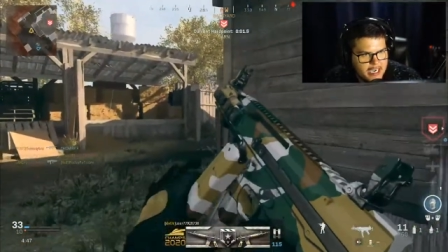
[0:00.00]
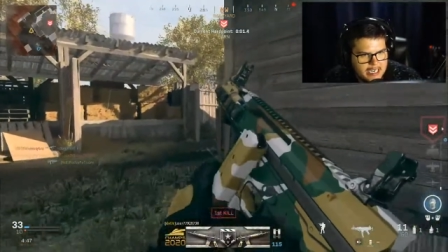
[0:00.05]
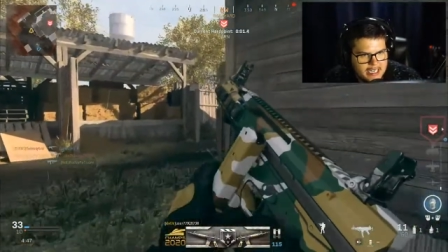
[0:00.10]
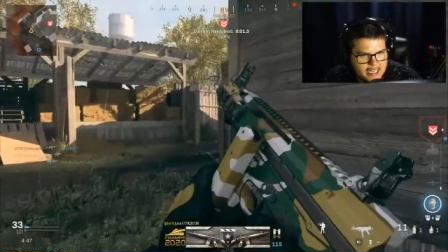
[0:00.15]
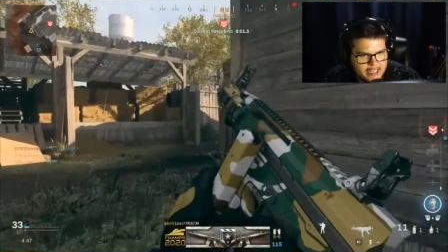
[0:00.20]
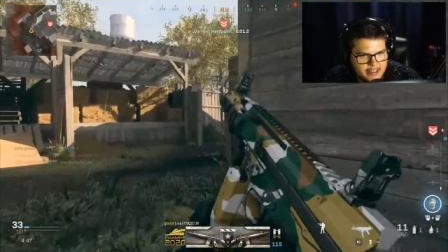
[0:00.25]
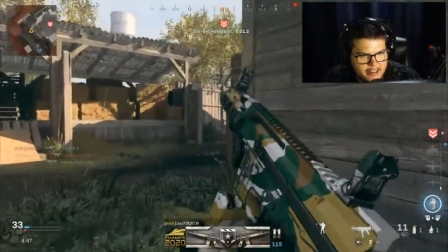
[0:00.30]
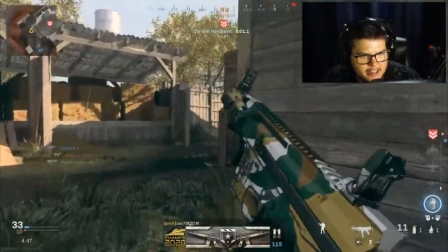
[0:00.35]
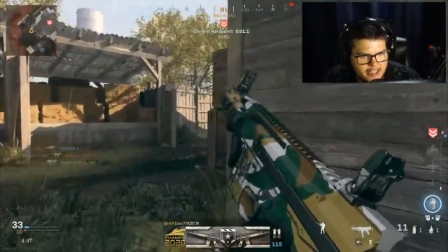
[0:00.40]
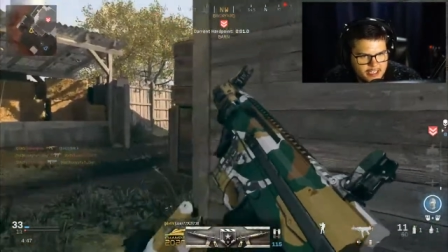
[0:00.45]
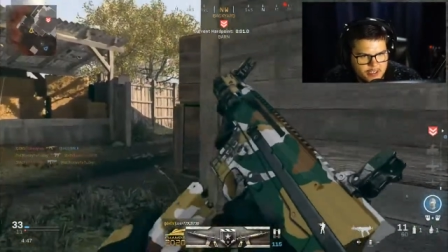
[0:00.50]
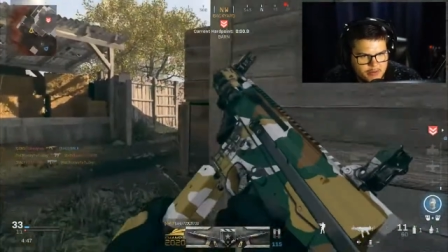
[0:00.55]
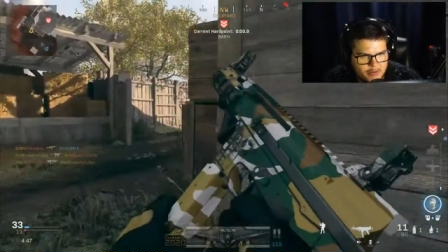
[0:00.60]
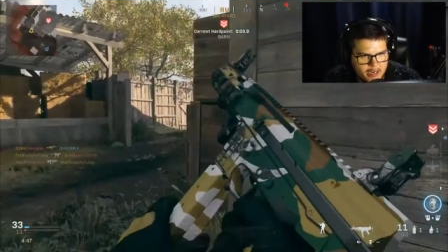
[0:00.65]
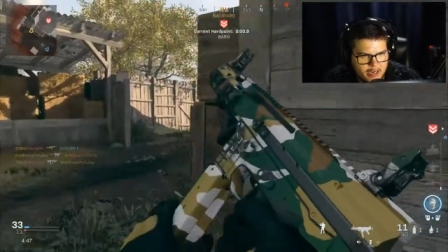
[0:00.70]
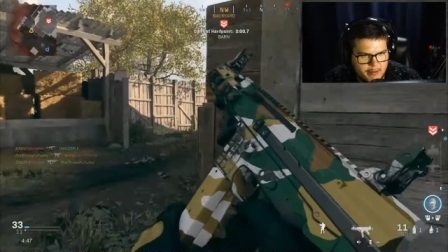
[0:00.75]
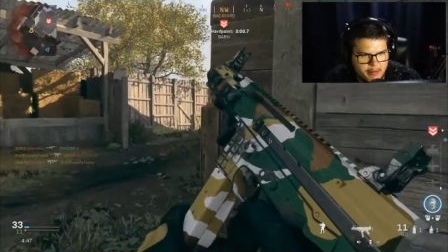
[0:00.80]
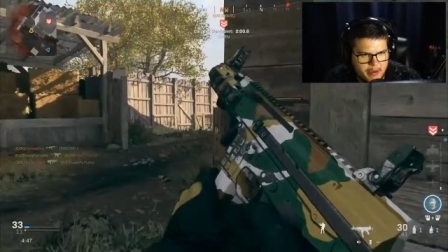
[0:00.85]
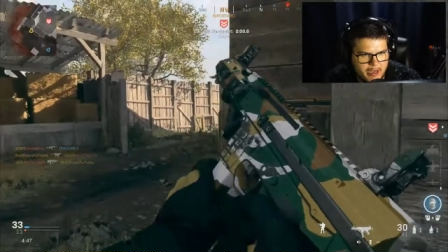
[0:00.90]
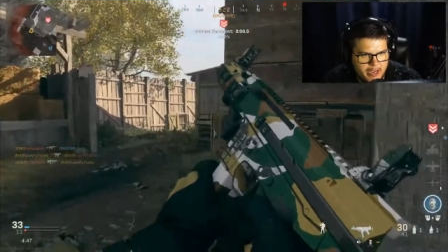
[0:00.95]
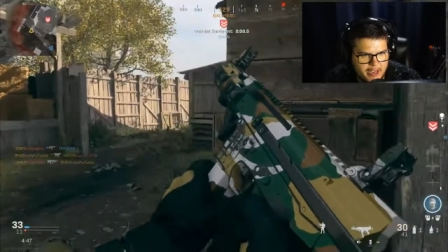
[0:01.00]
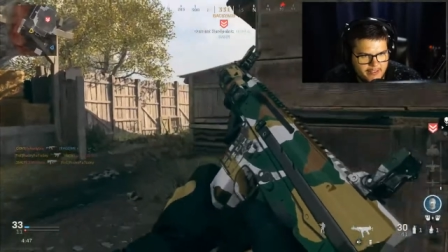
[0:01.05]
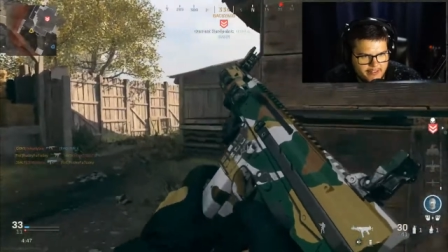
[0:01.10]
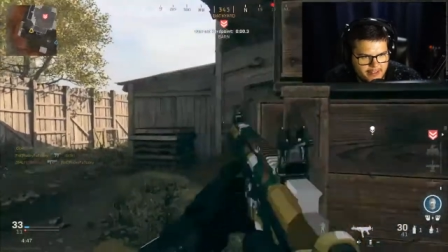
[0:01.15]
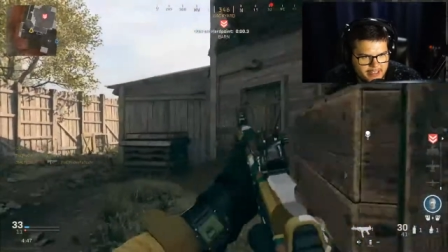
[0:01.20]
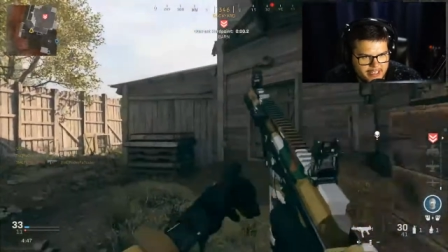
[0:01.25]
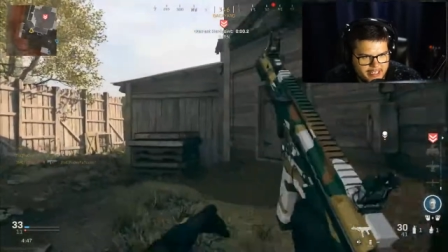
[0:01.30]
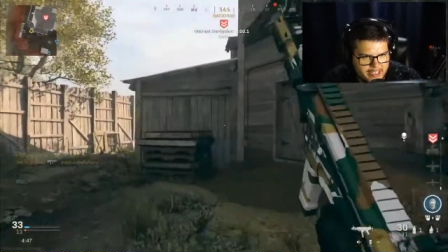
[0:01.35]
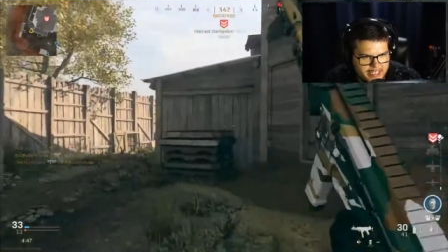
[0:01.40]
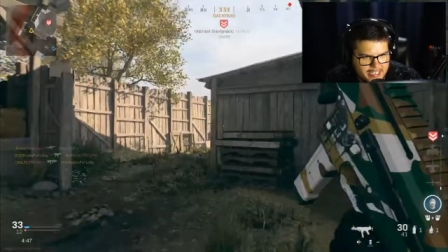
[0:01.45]
And I think that's why I'm
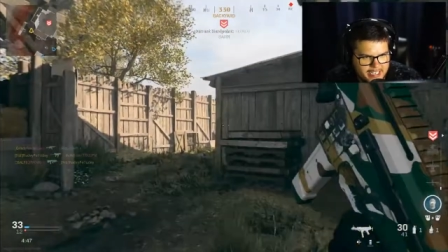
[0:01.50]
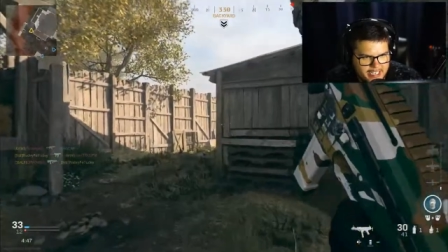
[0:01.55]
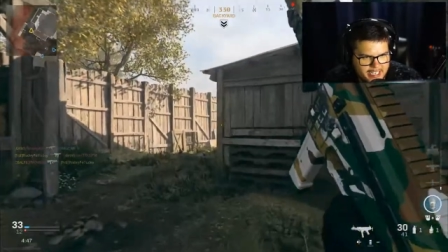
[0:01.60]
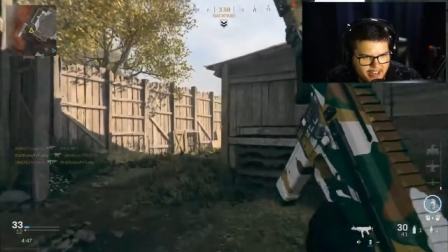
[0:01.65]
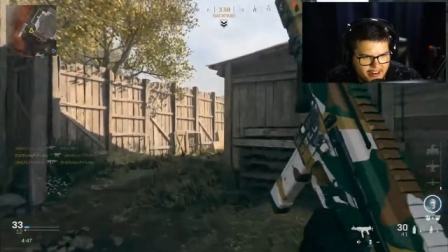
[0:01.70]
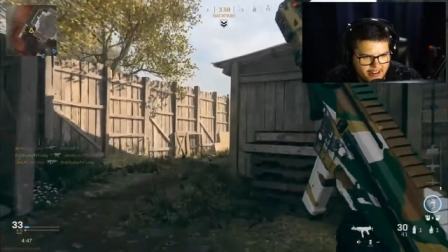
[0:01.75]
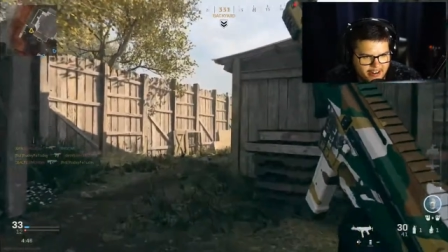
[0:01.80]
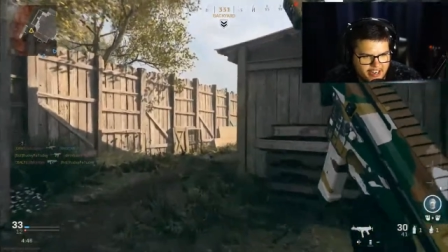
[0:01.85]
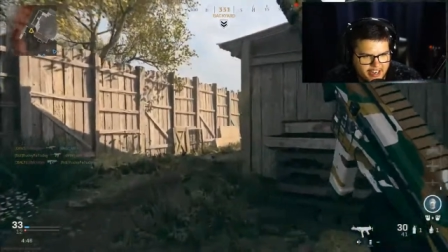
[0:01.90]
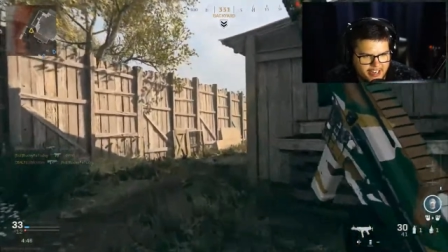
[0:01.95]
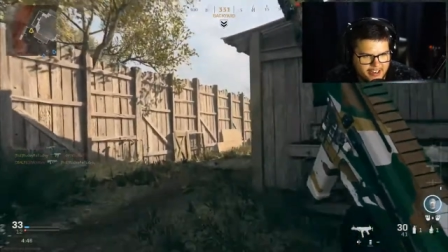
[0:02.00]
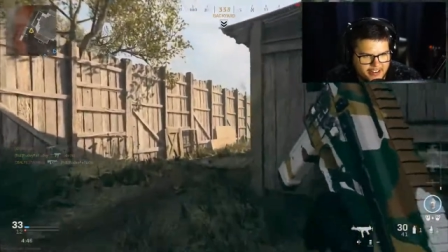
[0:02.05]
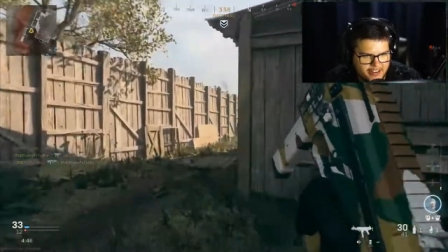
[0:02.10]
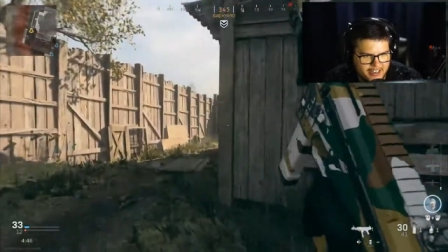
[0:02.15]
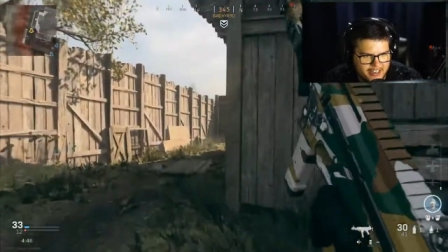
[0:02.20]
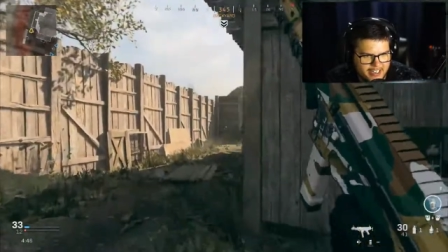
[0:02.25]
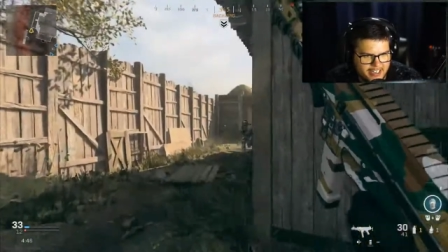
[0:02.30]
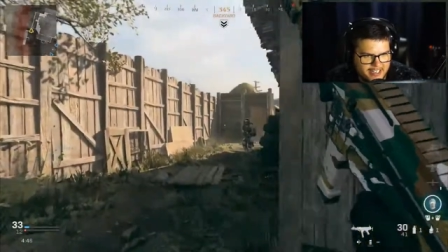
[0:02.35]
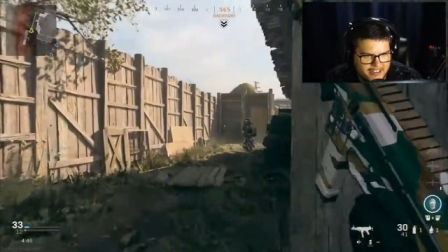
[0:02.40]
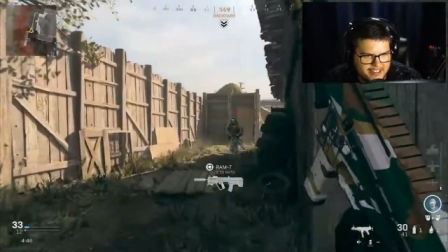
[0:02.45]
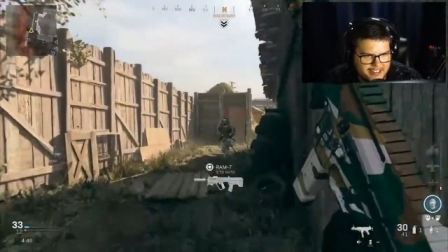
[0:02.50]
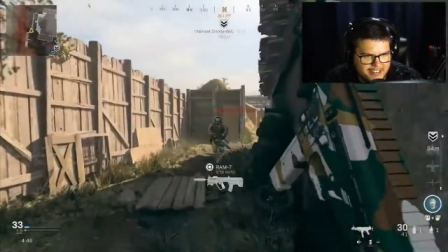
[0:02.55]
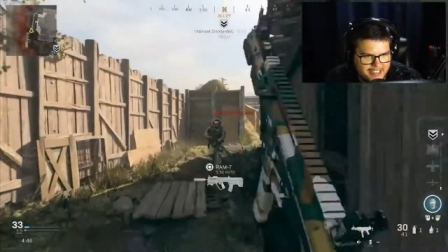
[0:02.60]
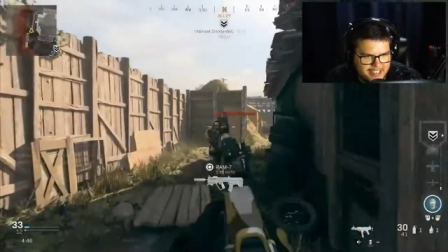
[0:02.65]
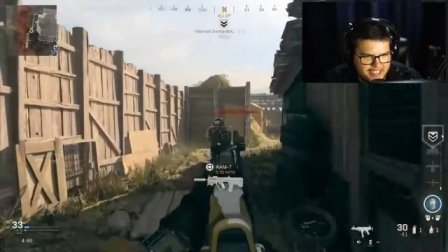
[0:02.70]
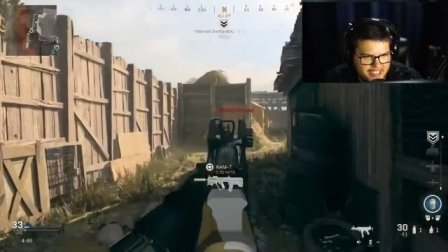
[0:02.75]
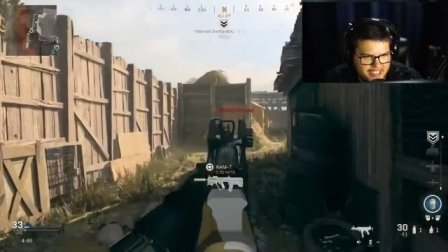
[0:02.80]
having an earache right now, dude.